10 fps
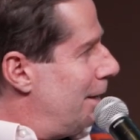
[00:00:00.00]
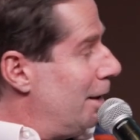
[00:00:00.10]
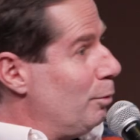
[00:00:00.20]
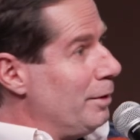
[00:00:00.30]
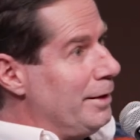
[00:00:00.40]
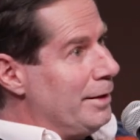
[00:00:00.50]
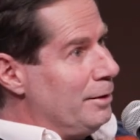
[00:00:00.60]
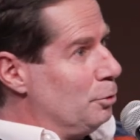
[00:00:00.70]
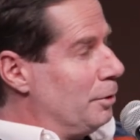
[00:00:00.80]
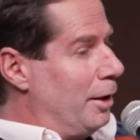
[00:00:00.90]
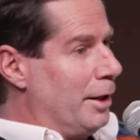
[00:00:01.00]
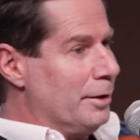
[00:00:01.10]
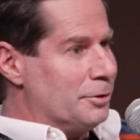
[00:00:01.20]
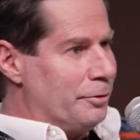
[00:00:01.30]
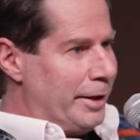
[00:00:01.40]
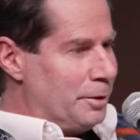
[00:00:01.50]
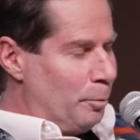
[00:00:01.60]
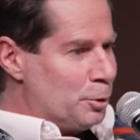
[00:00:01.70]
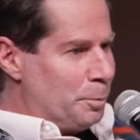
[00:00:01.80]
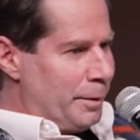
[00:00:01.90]
I want to get into the highest ranked,
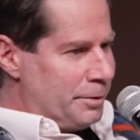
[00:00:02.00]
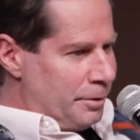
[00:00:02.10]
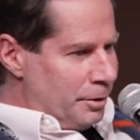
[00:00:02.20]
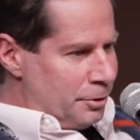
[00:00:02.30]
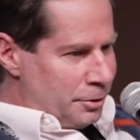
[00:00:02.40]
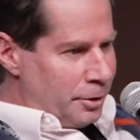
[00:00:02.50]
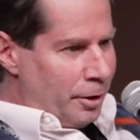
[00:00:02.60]
most prestigious